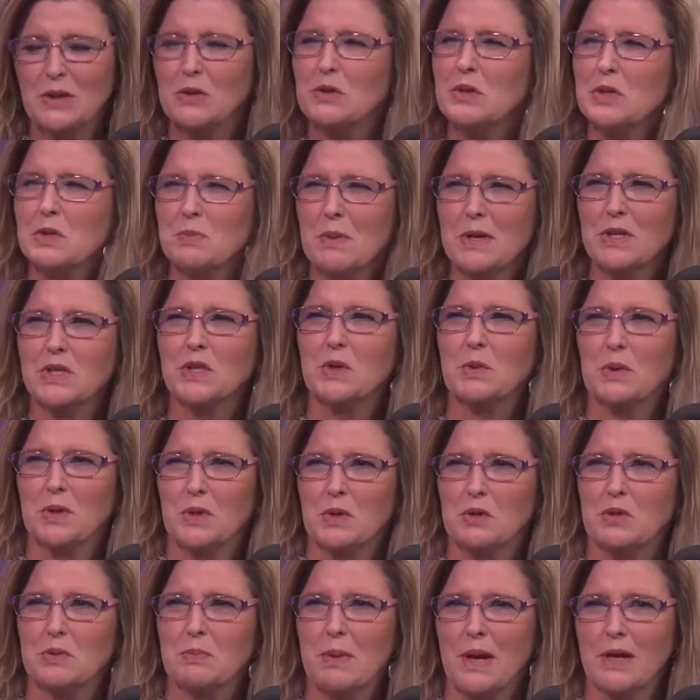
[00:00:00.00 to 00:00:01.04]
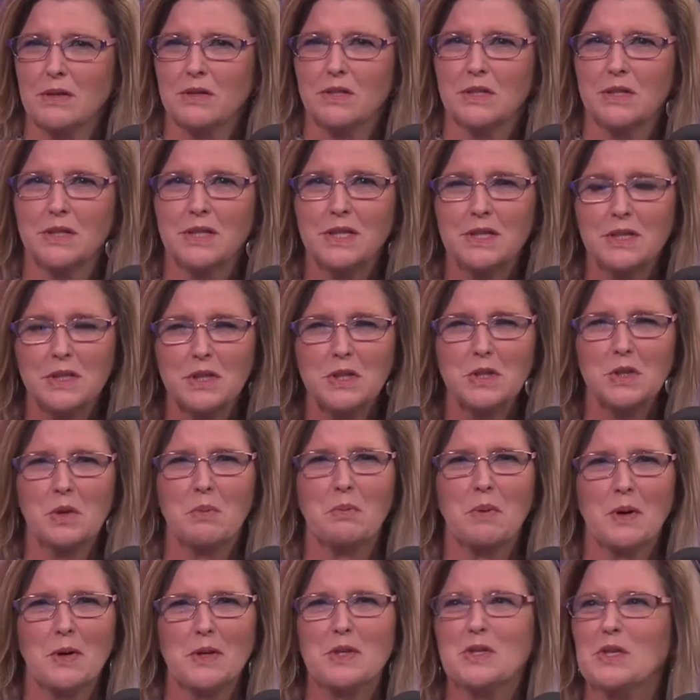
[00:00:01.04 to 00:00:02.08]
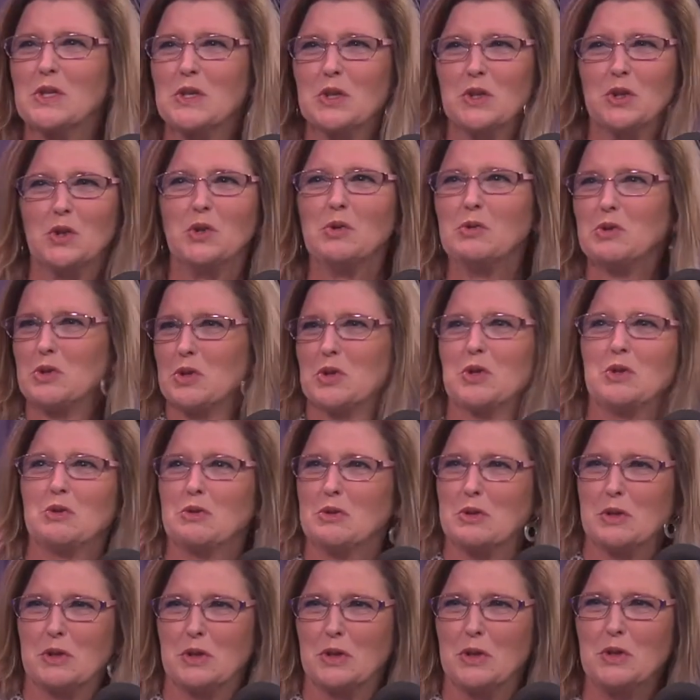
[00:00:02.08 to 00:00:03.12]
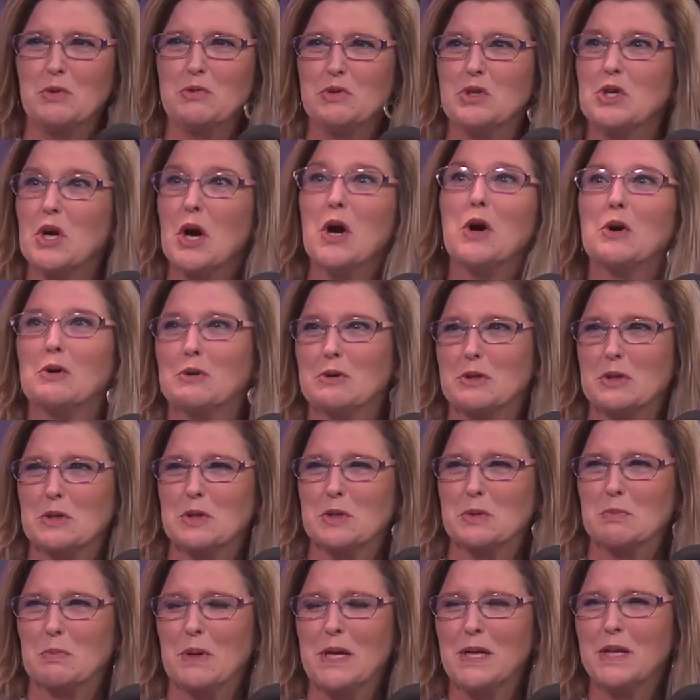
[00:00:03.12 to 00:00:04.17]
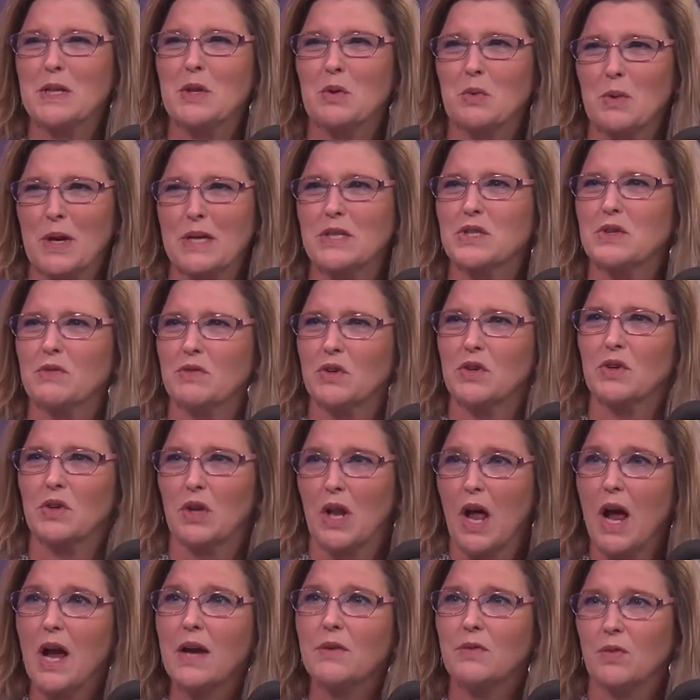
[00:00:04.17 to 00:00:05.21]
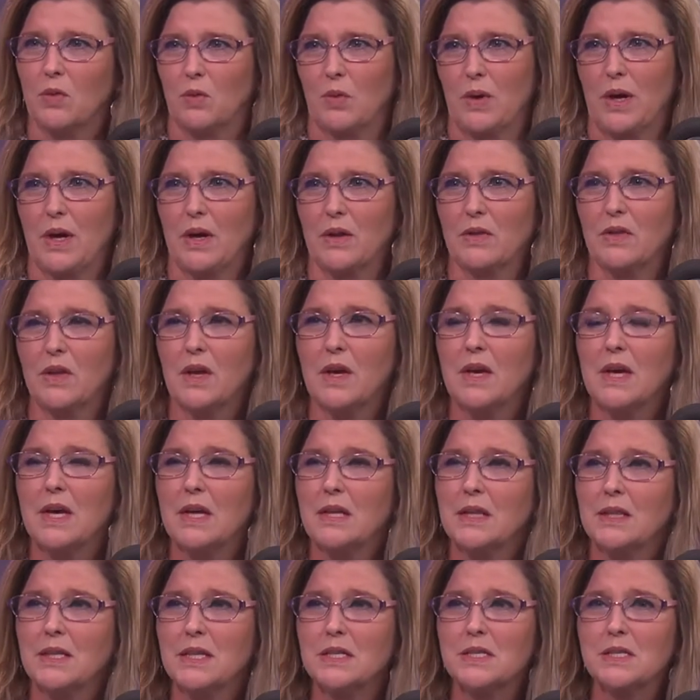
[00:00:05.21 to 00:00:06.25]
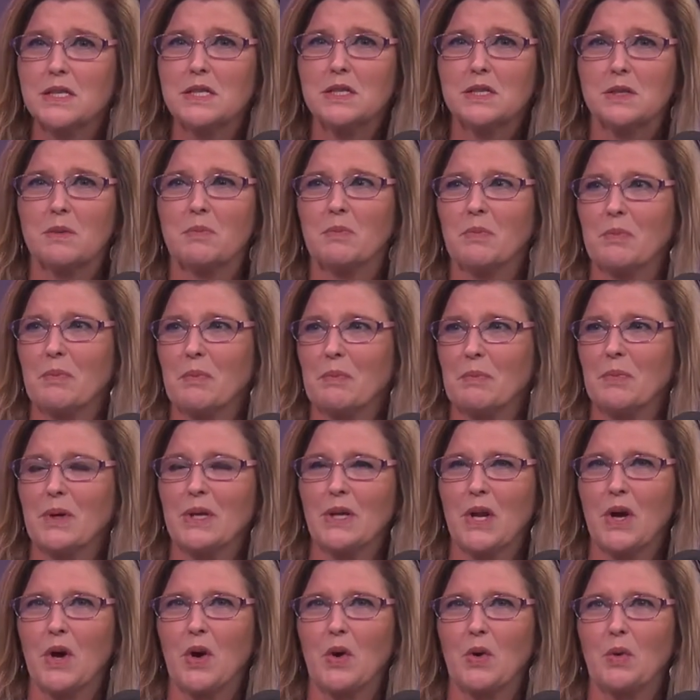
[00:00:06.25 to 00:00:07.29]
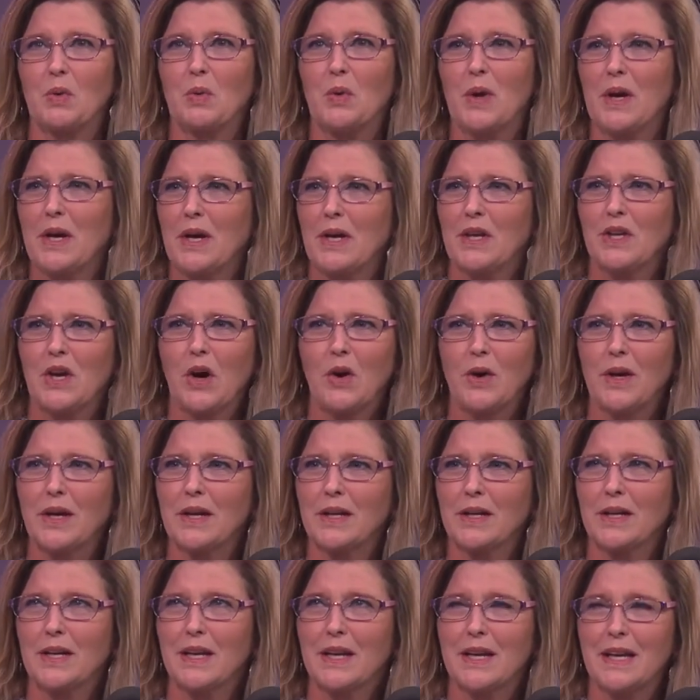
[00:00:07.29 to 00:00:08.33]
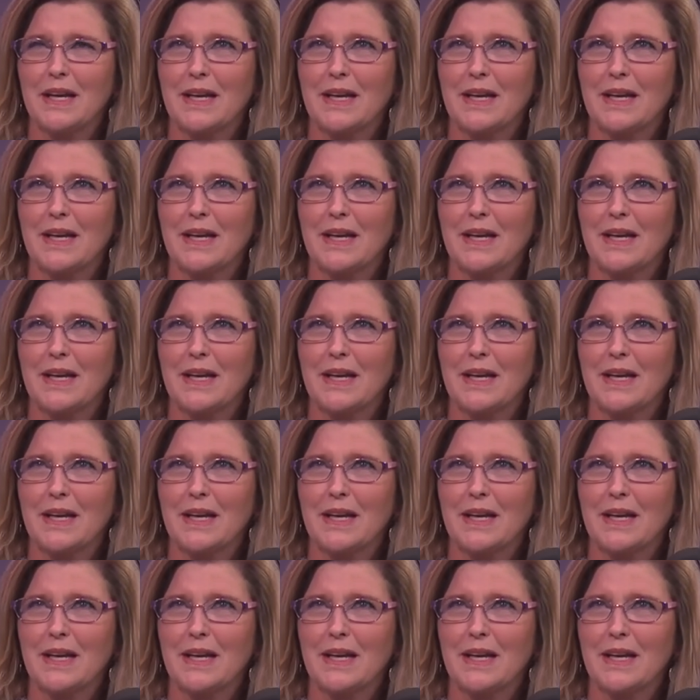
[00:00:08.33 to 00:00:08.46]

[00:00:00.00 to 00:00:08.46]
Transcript: know, especially with your spouse, this is the person you choose you chose to spend the rest of your yeah. Mm-hmm. life with. Yeah. This is a you know, y'all had